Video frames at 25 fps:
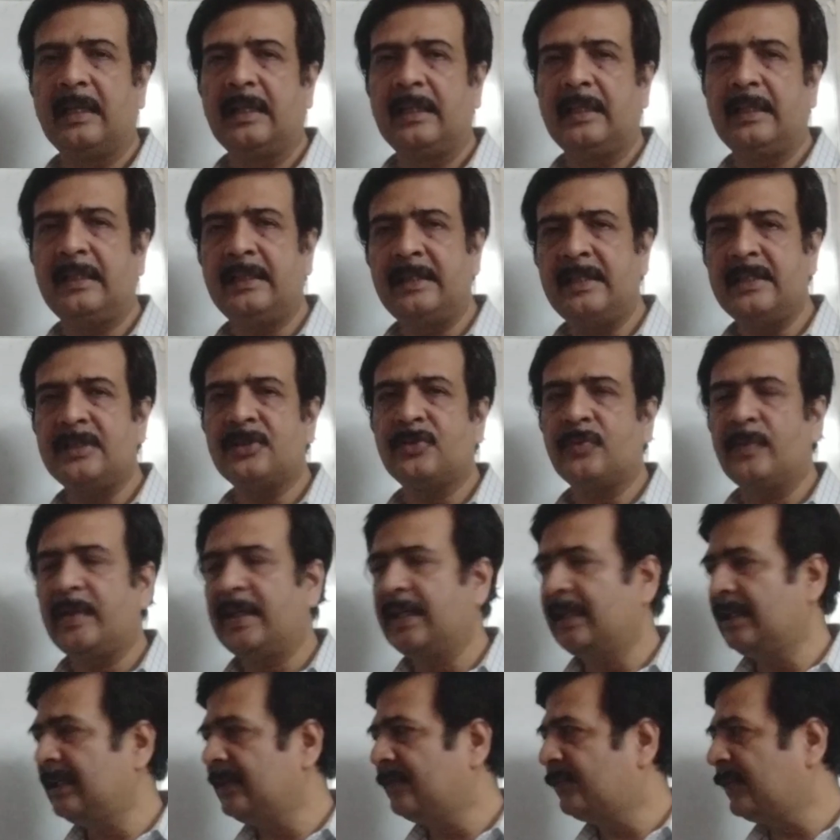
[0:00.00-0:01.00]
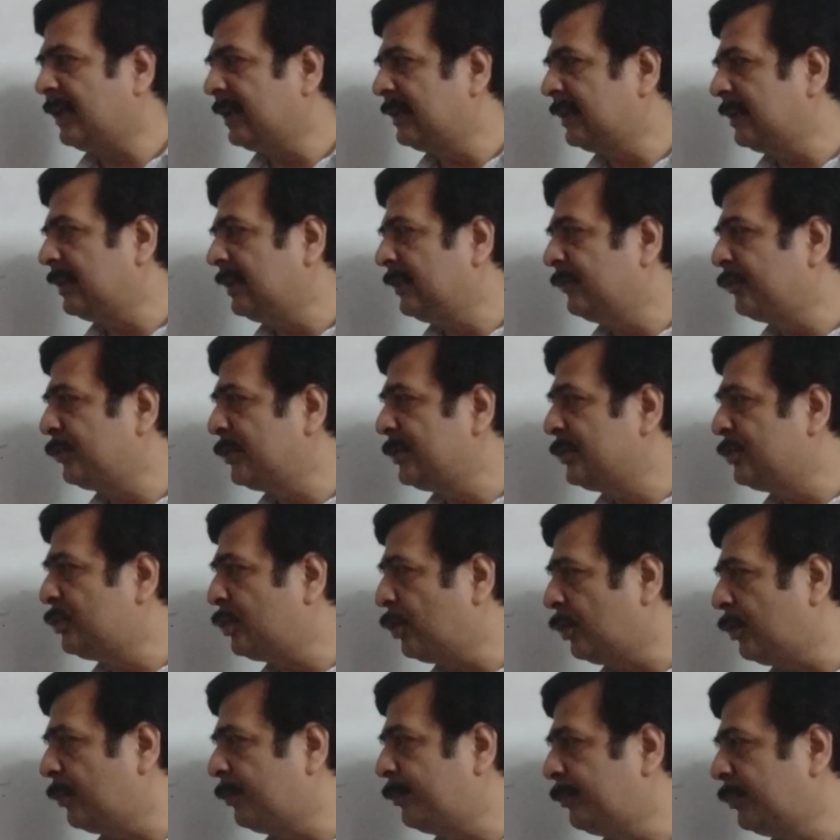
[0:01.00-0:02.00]
in this way, if we
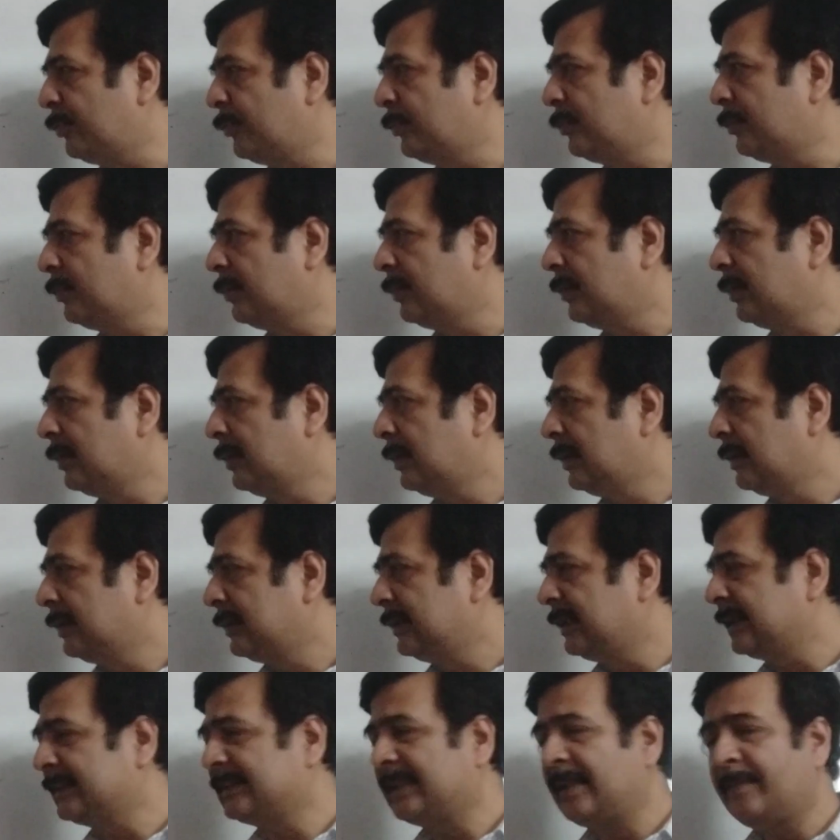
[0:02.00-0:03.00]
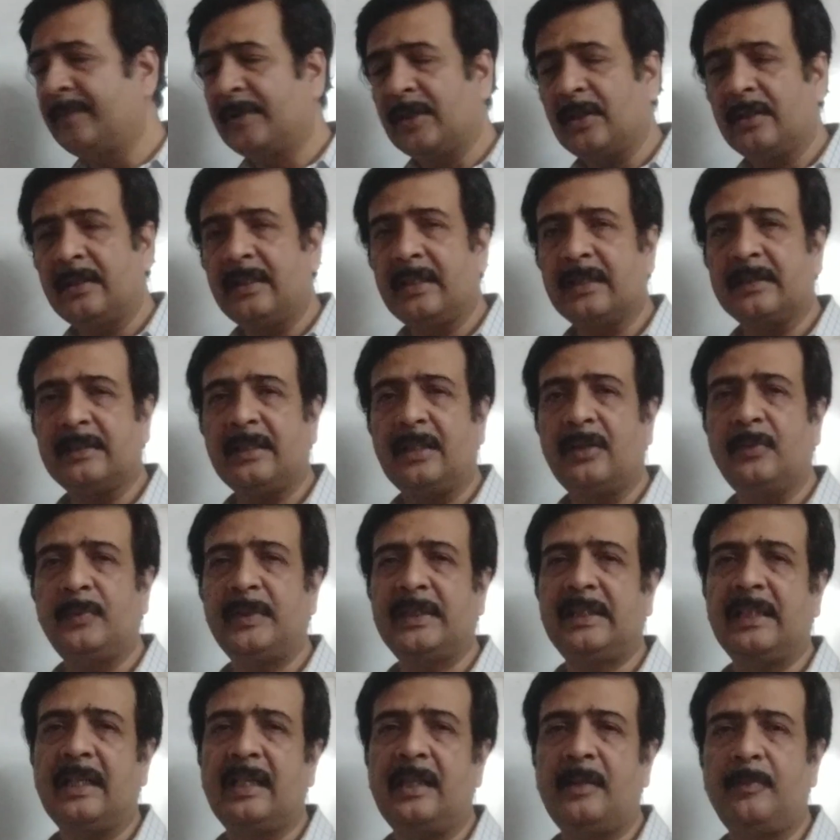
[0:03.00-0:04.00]
dope the semiconductor with
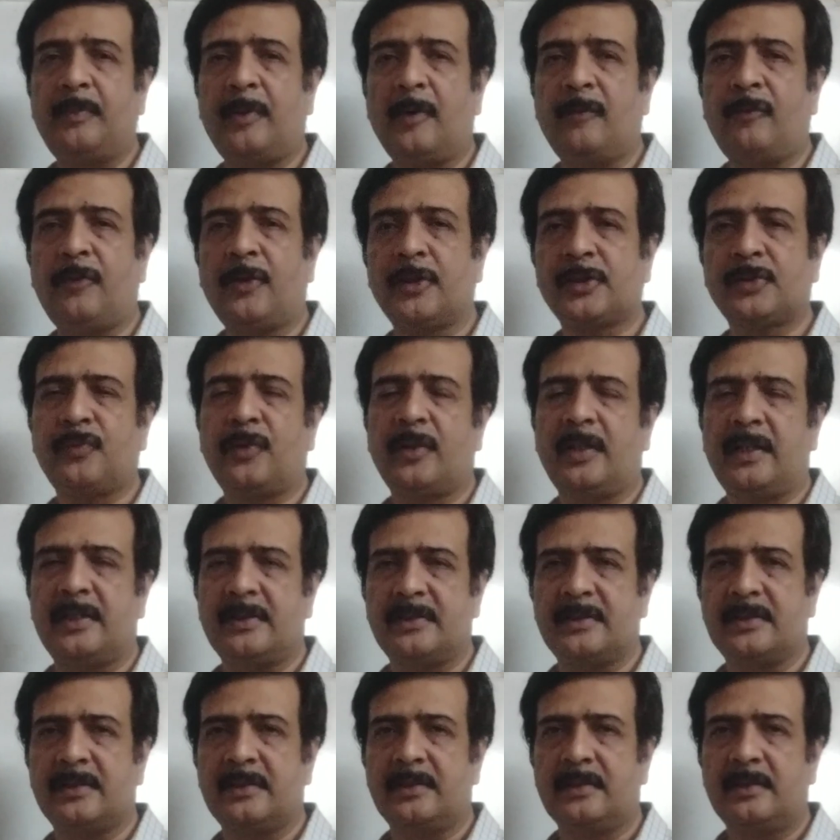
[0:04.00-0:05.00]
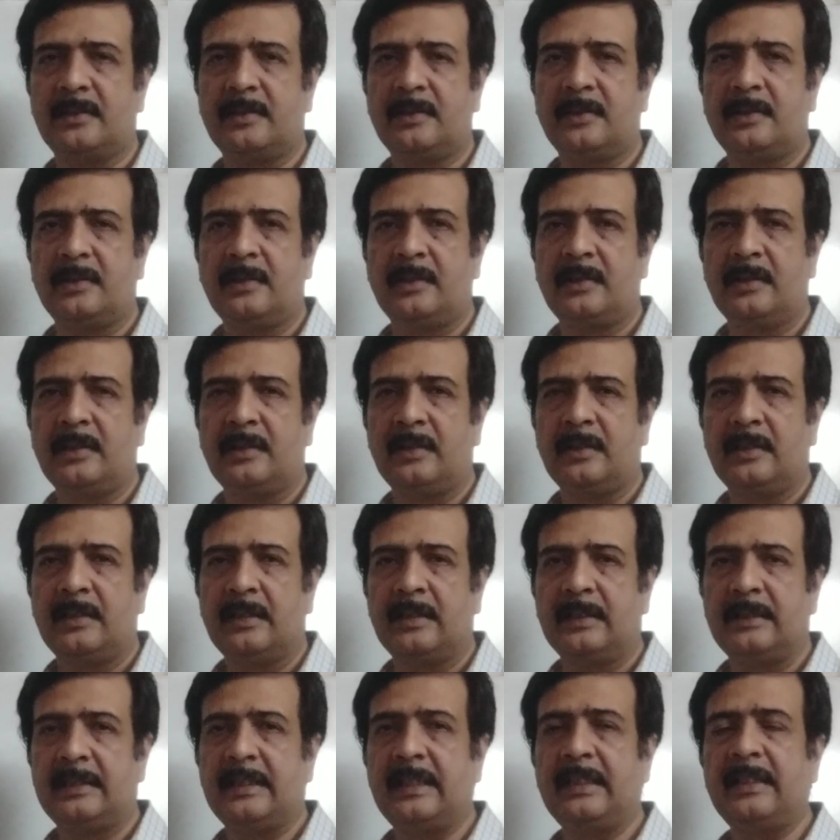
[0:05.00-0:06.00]
the help of phosphorus,
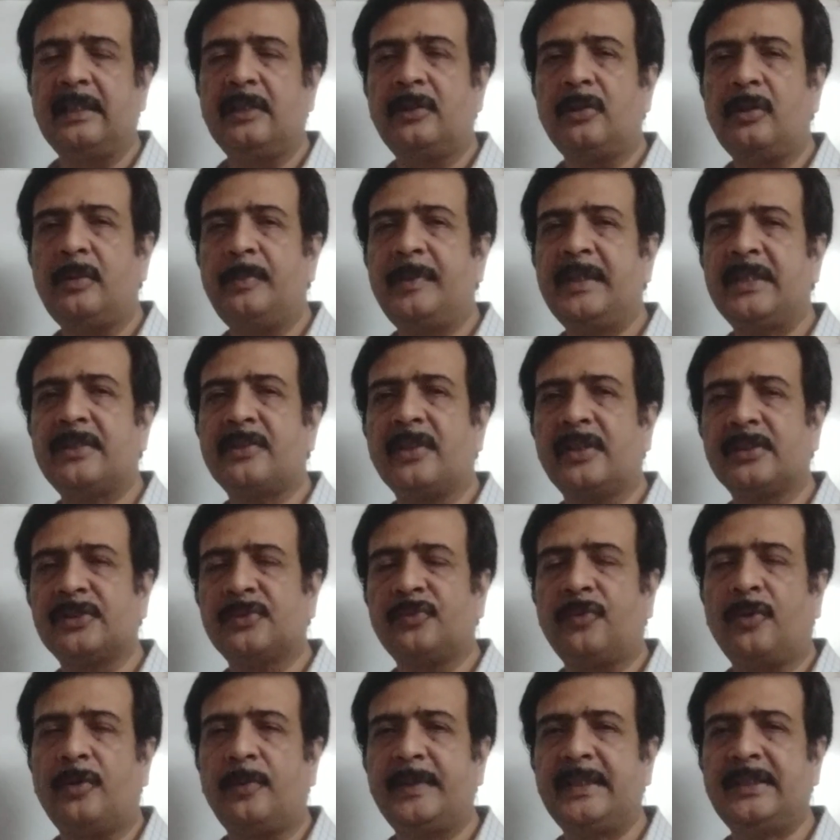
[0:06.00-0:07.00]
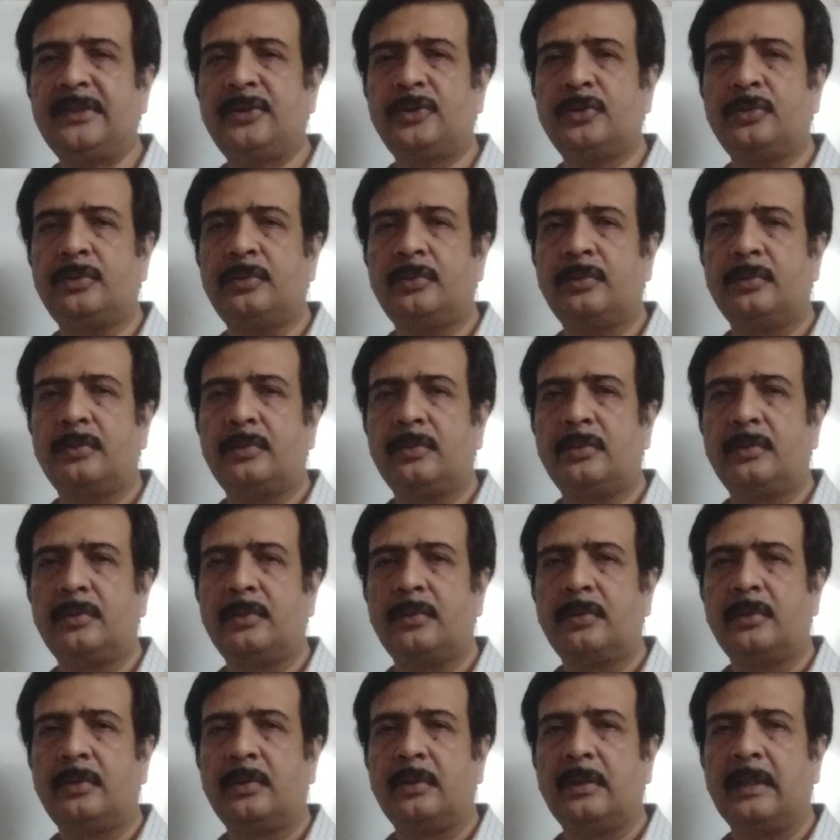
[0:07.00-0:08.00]
then it will be transformed into
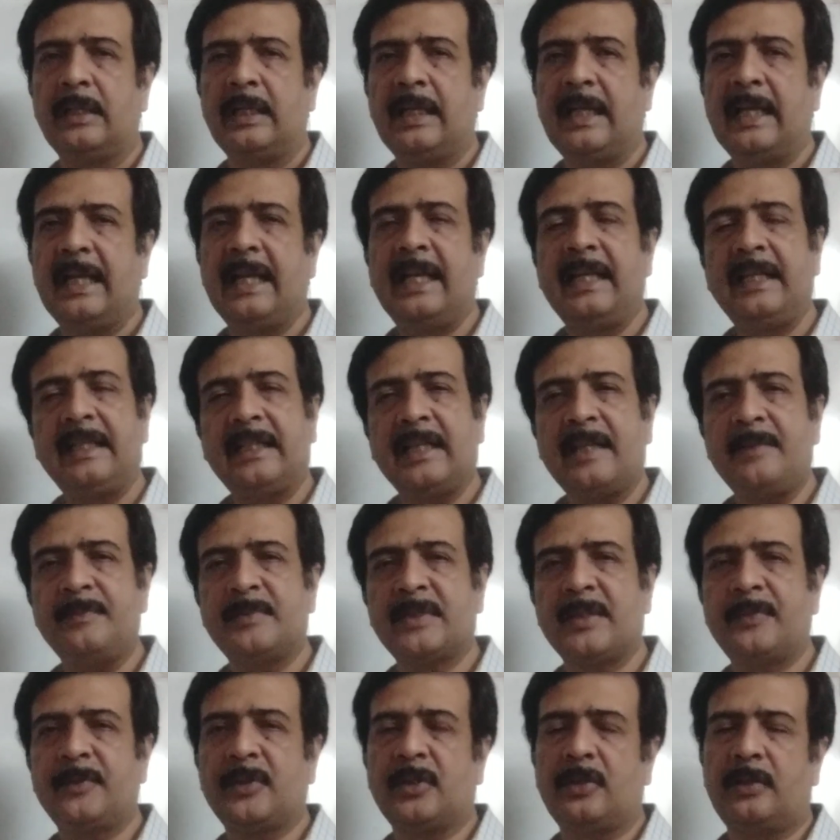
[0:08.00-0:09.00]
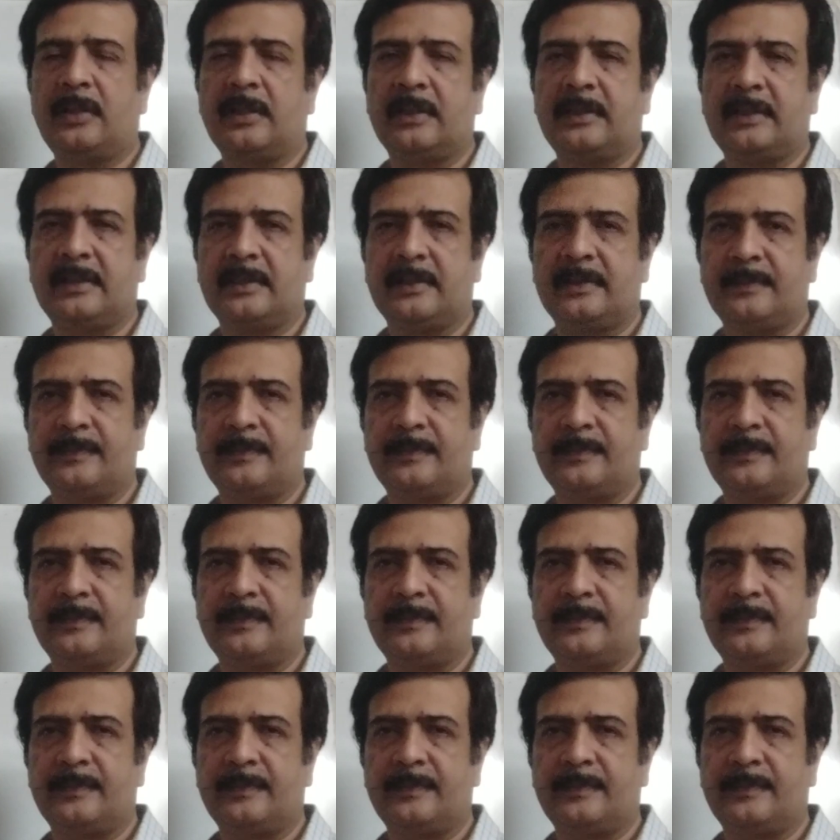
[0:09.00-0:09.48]
N-type semiconductor.